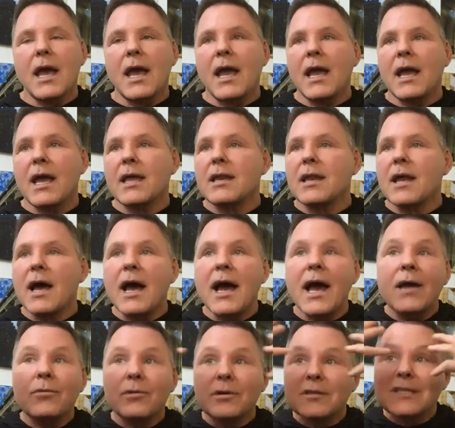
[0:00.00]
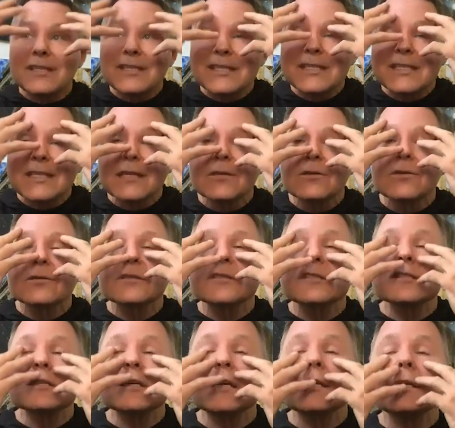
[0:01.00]
And I was still
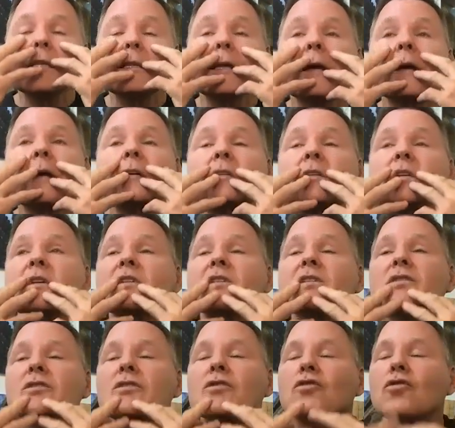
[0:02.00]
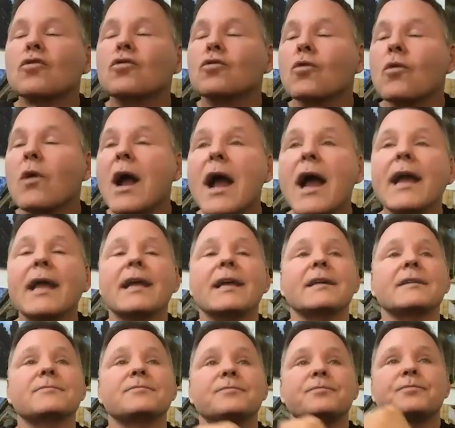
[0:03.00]
sitting there just
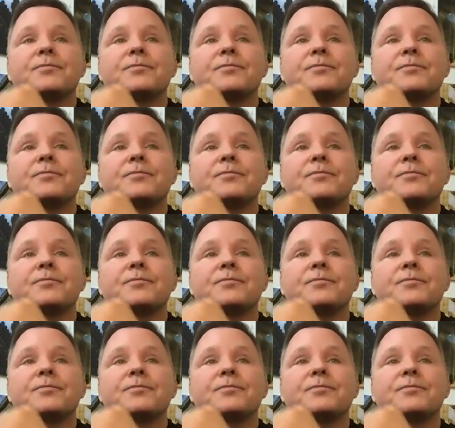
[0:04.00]
crying.